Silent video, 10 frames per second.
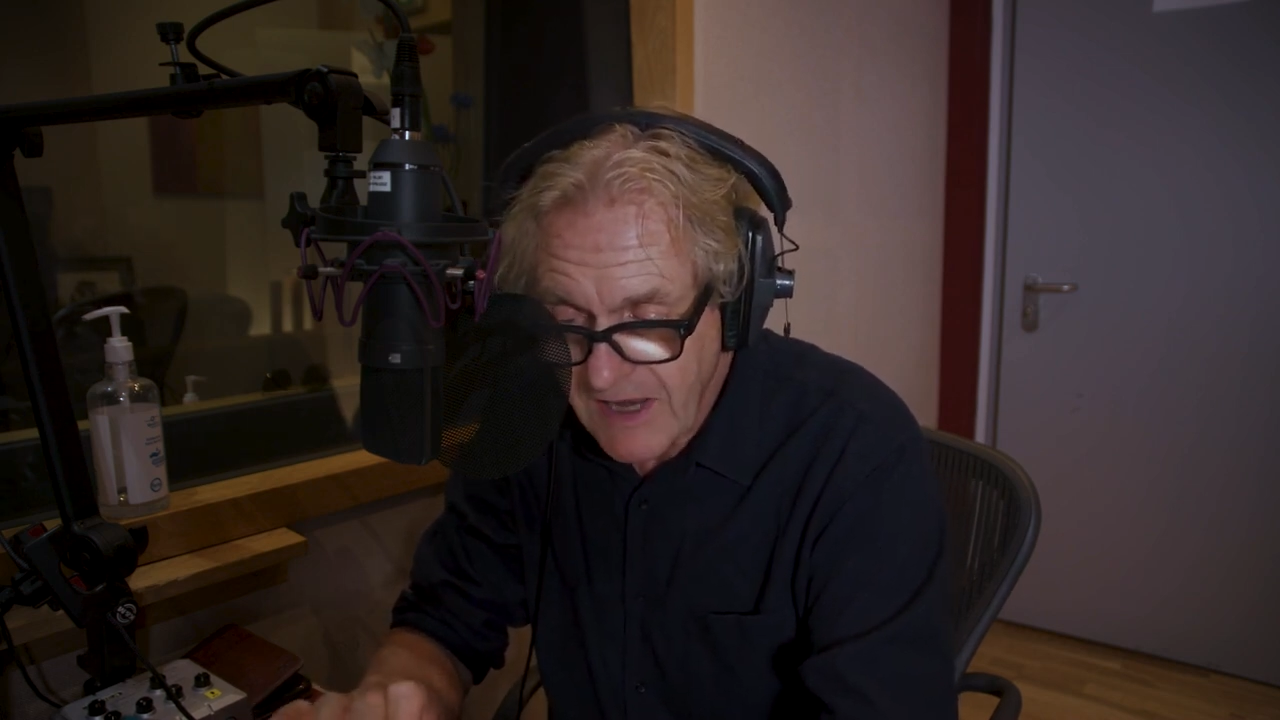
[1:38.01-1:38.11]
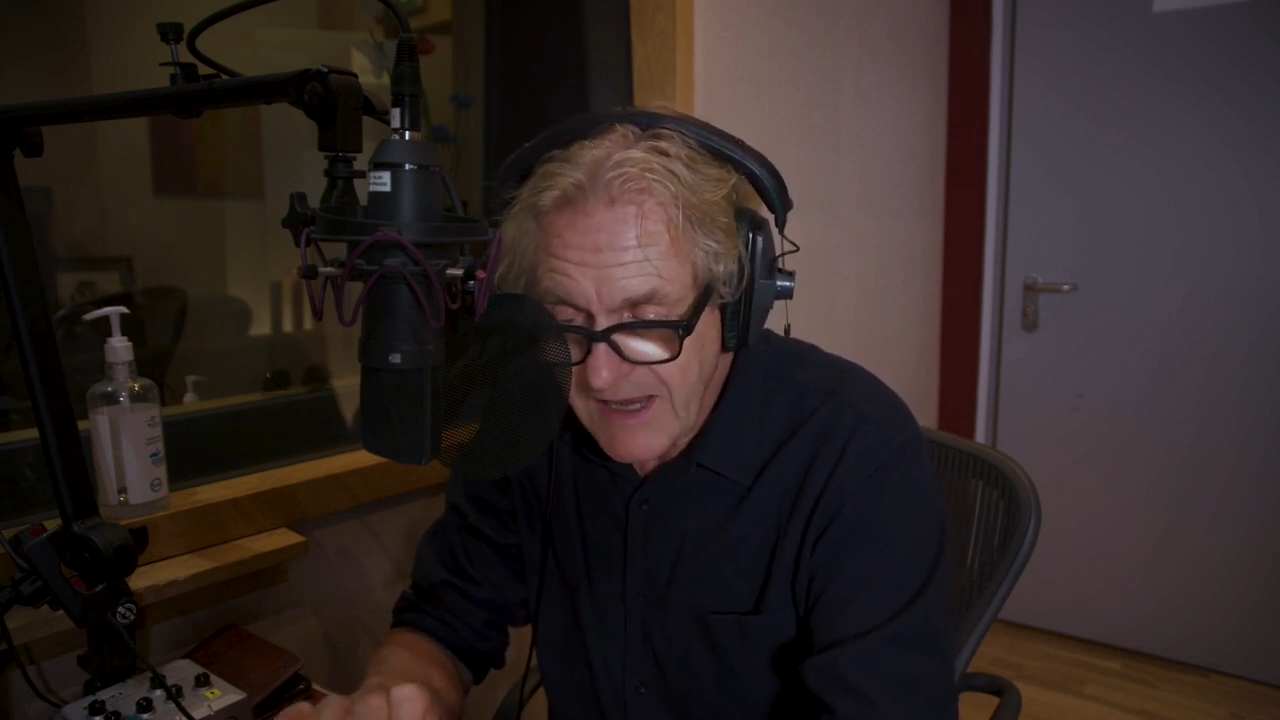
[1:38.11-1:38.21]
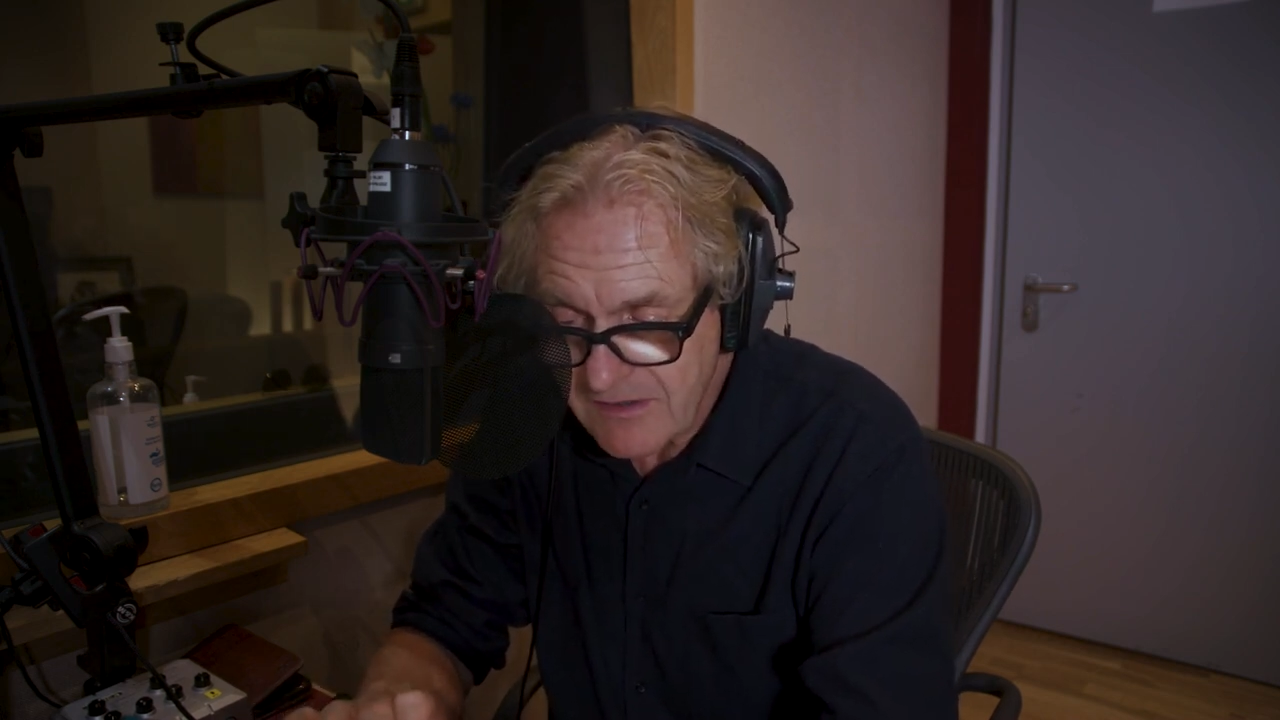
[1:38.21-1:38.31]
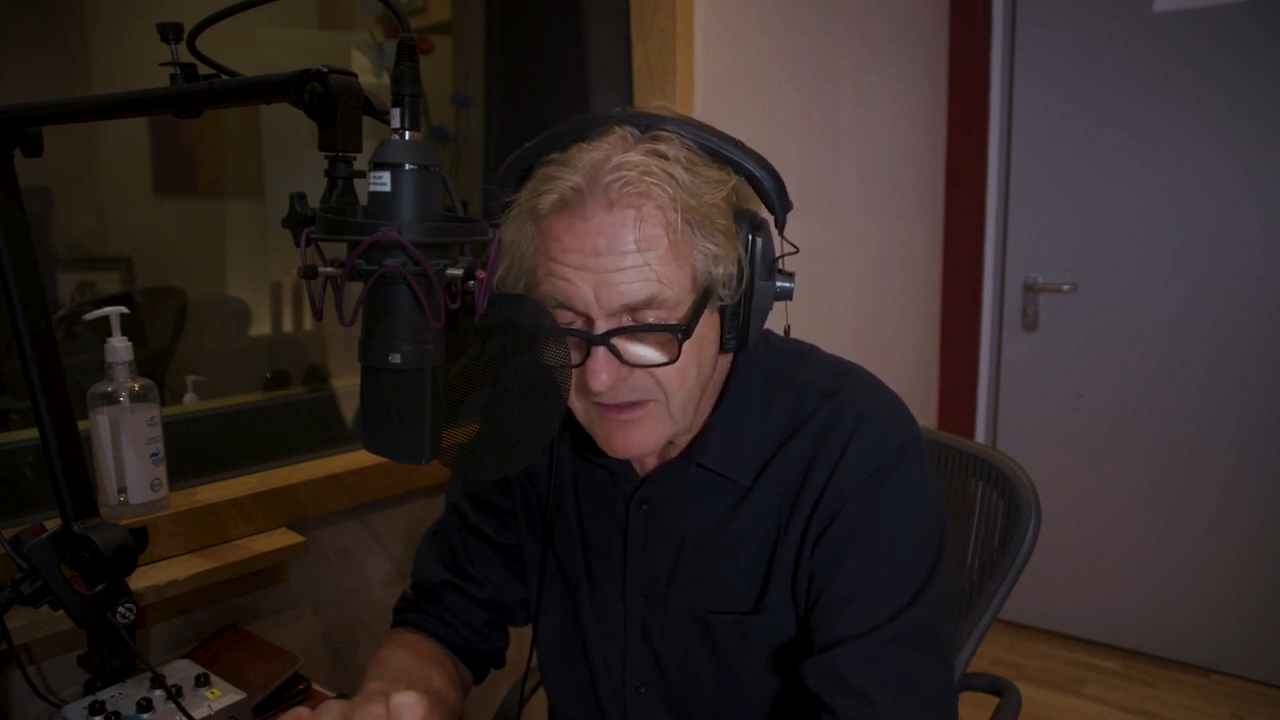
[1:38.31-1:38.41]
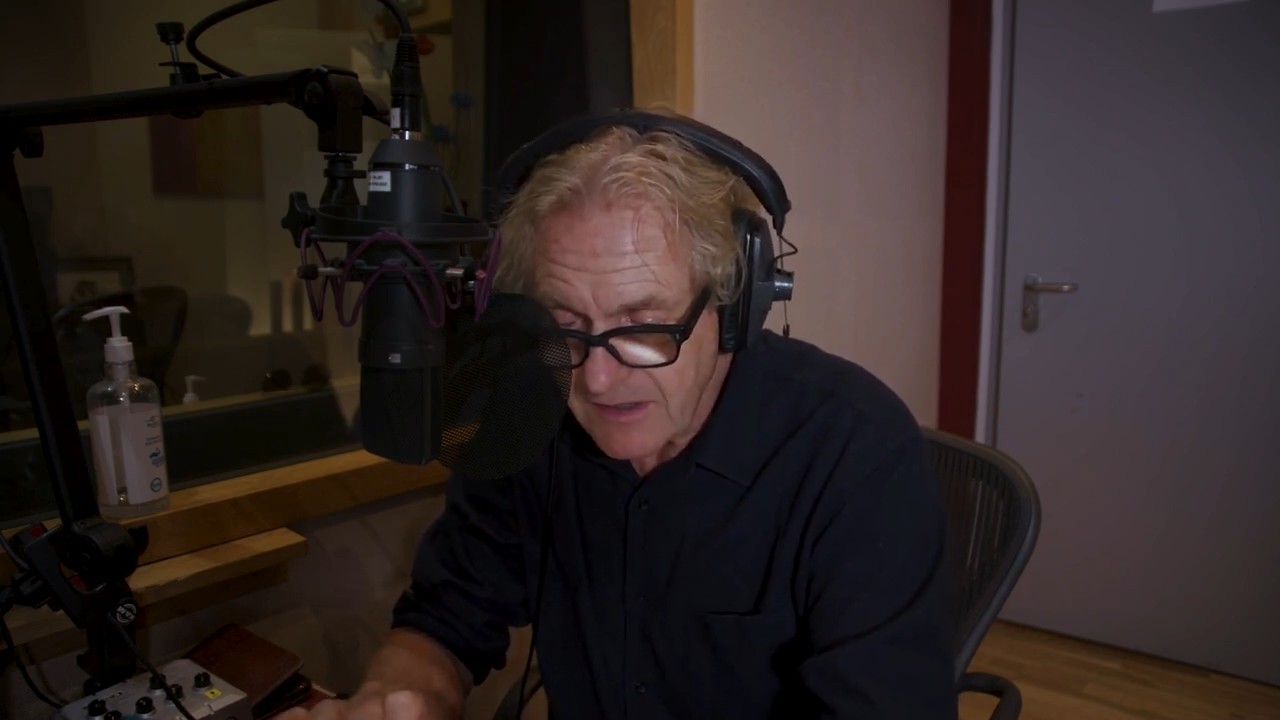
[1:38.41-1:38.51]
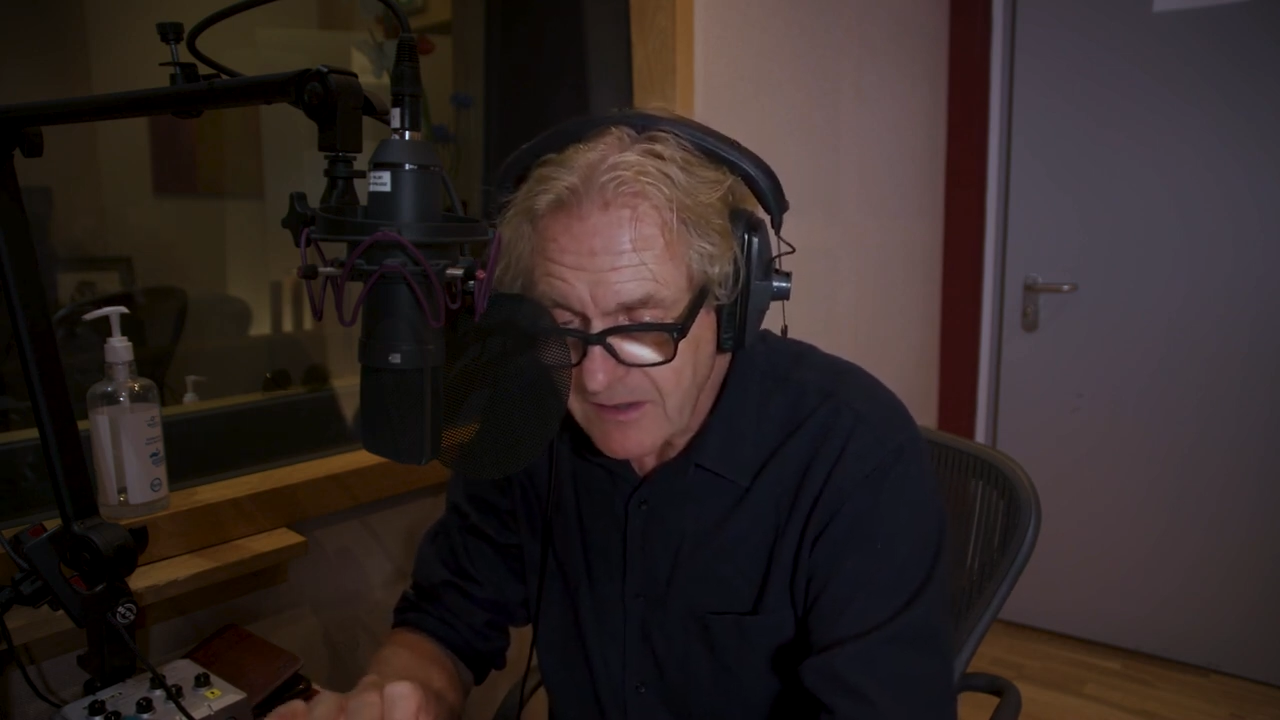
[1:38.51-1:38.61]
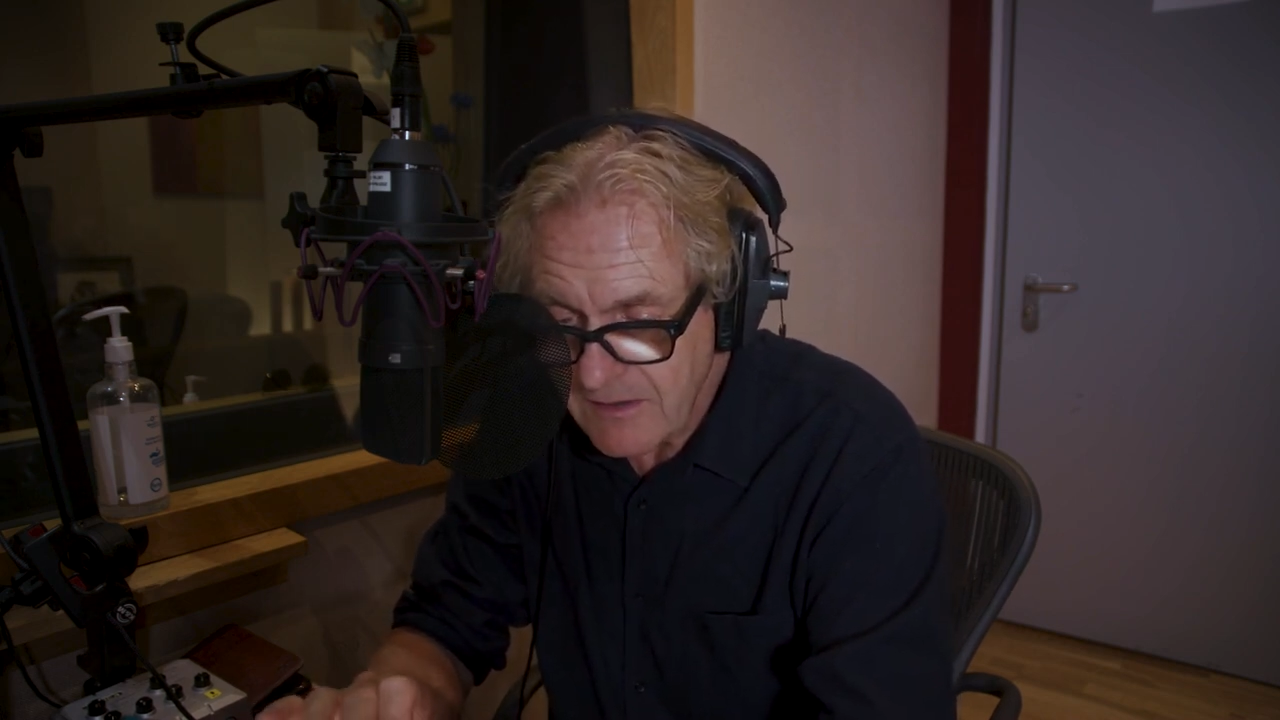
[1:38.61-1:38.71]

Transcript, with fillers: enter.